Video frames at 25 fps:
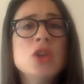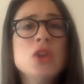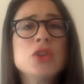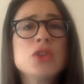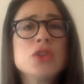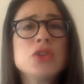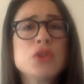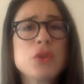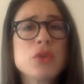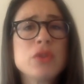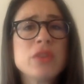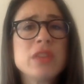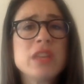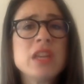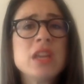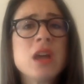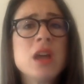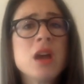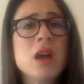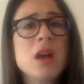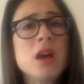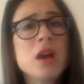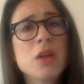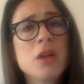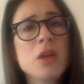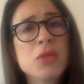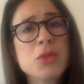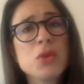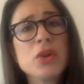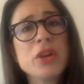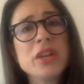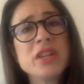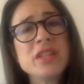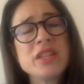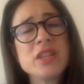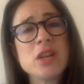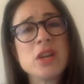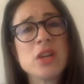So the
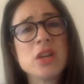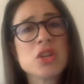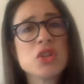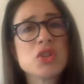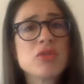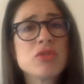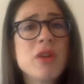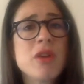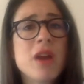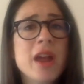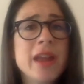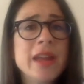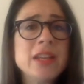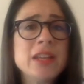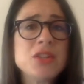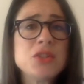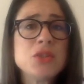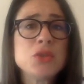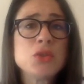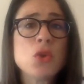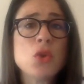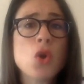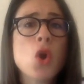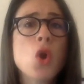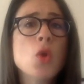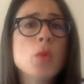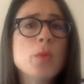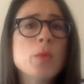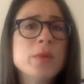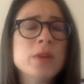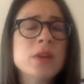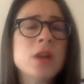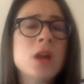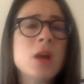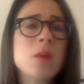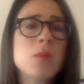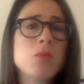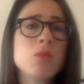authorities here are trying to
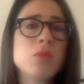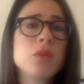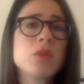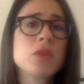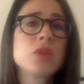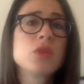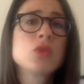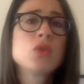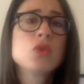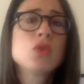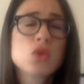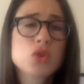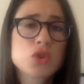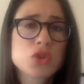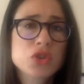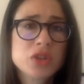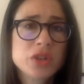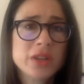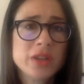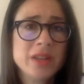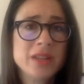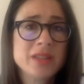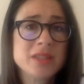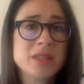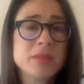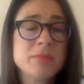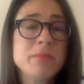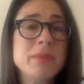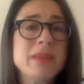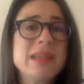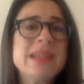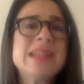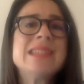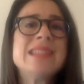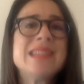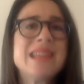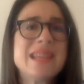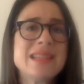open up with caution. It's a
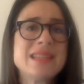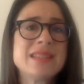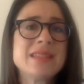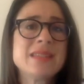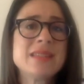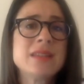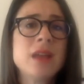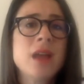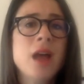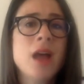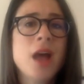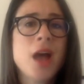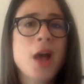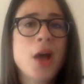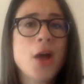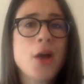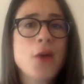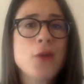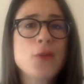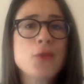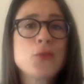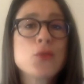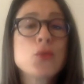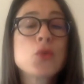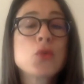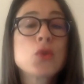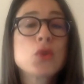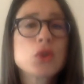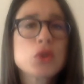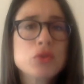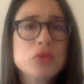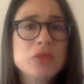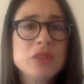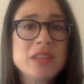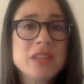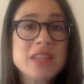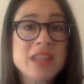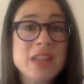big test for
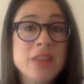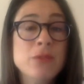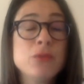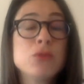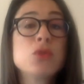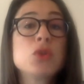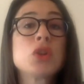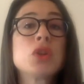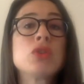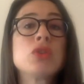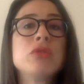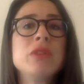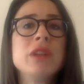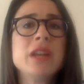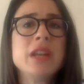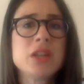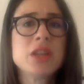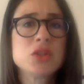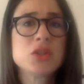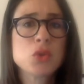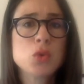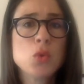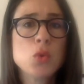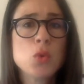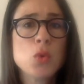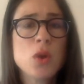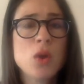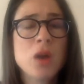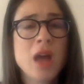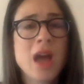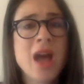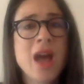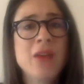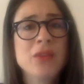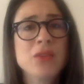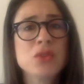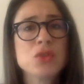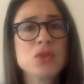Greece and for Greeks who,
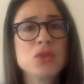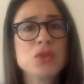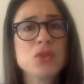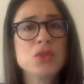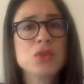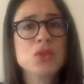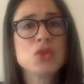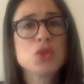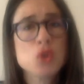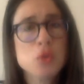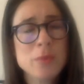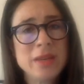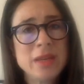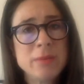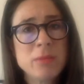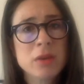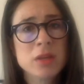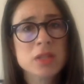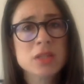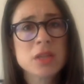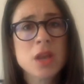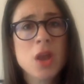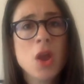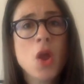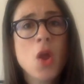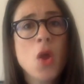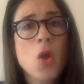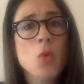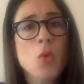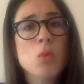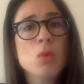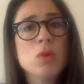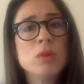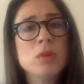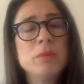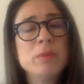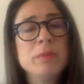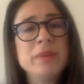after so many months,
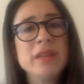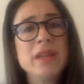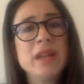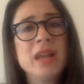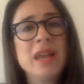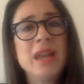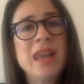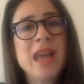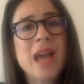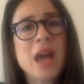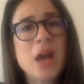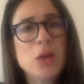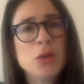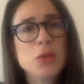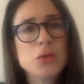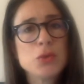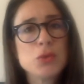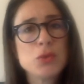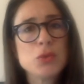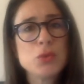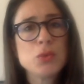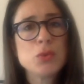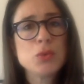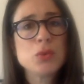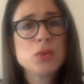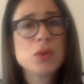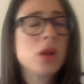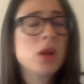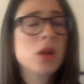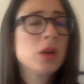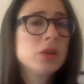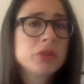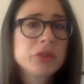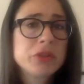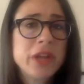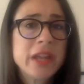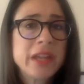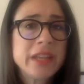will be allowed to
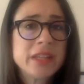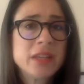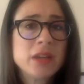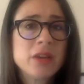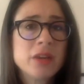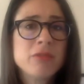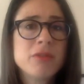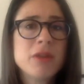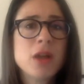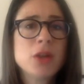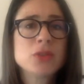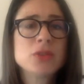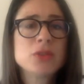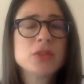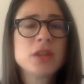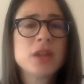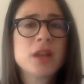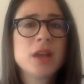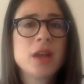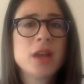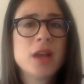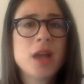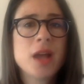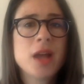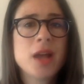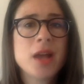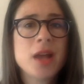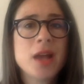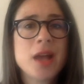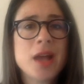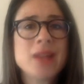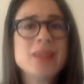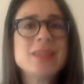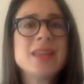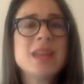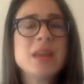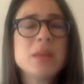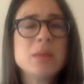congregate around
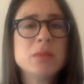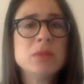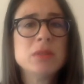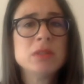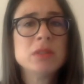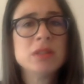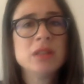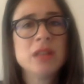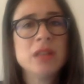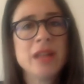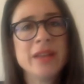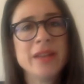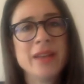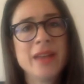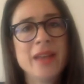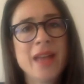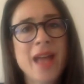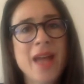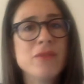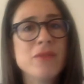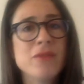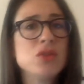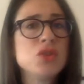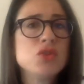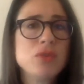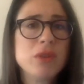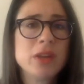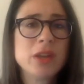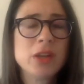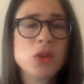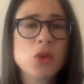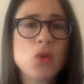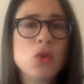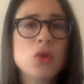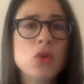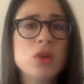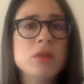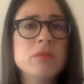a table and have a
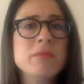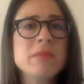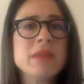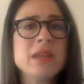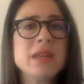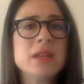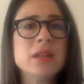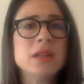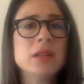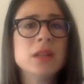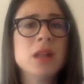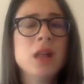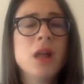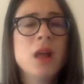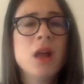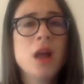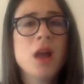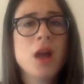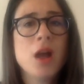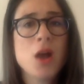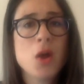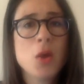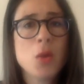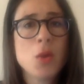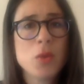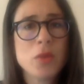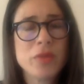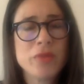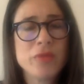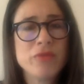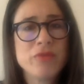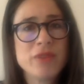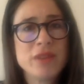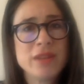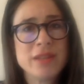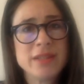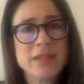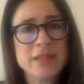drink or a meal with
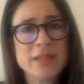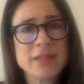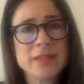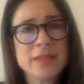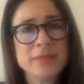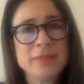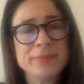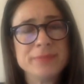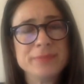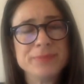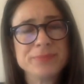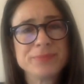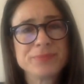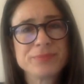friends.